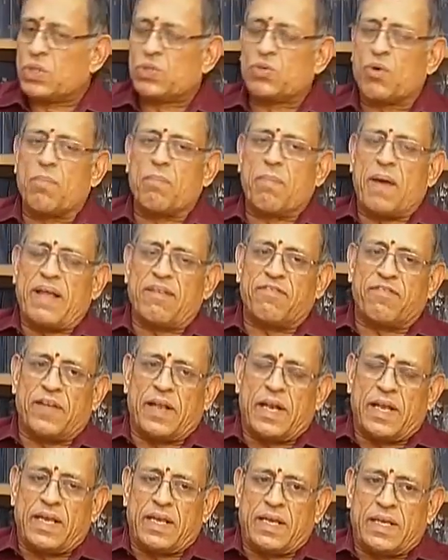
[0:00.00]
So my
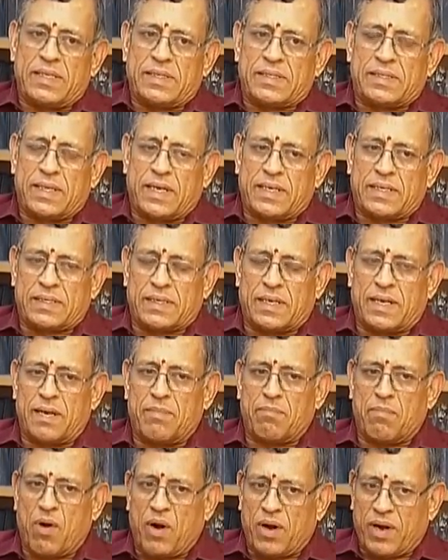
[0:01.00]
feeling is that
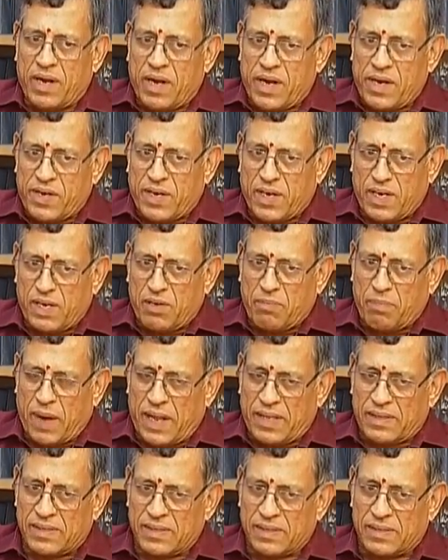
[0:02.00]
a moderation in
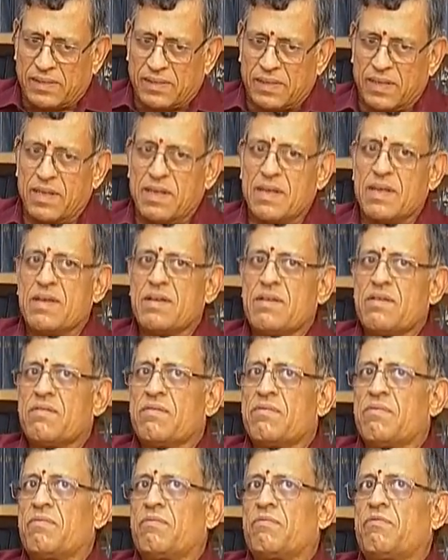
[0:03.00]
prices,
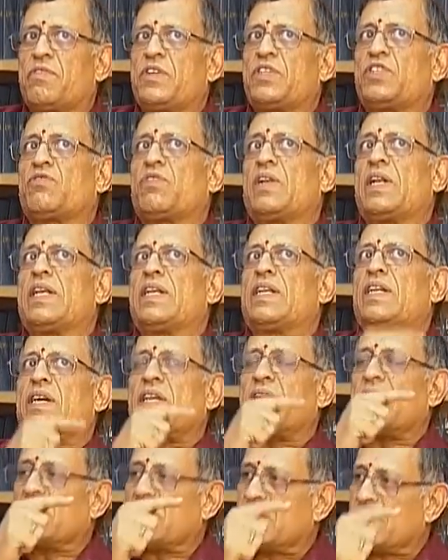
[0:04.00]
which will
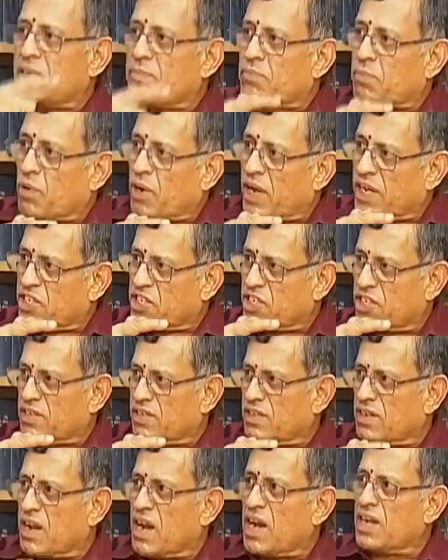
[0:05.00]
increase the
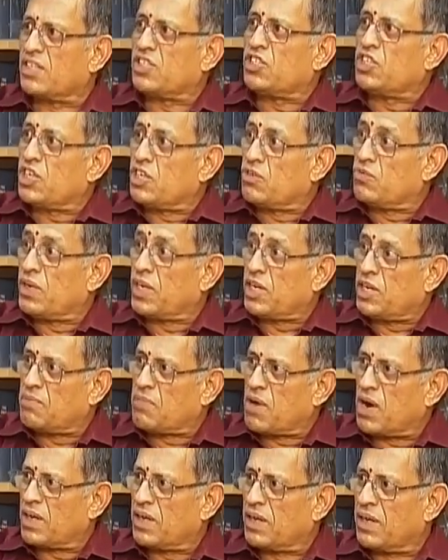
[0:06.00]
production and genuine
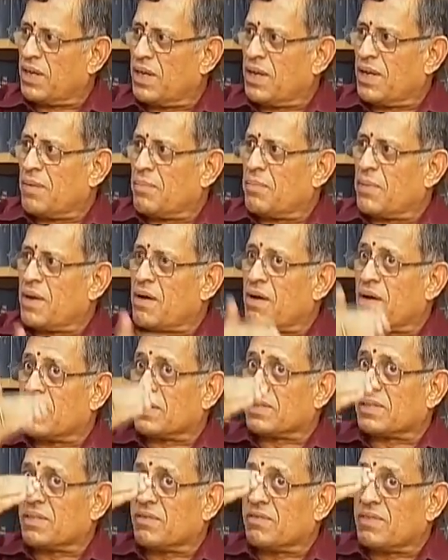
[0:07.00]
demand,
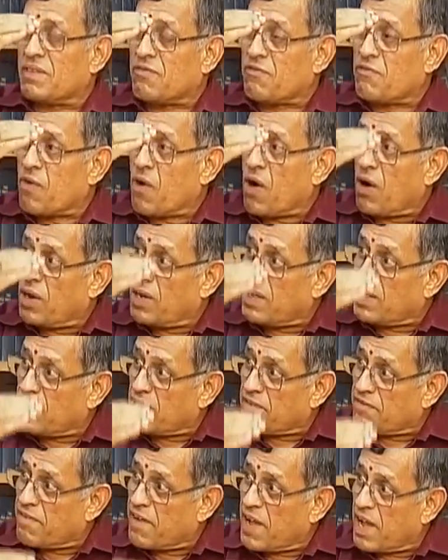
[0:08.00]
because of the fall in
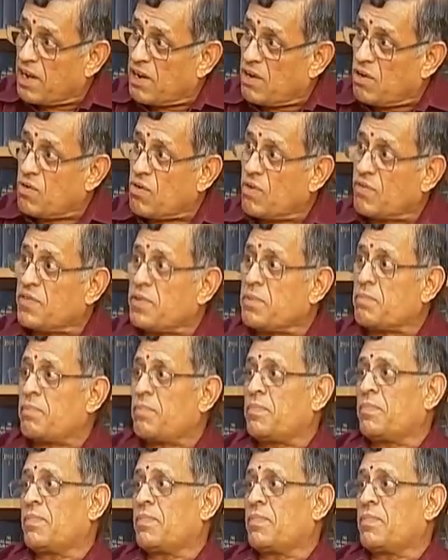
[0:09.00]
the value of the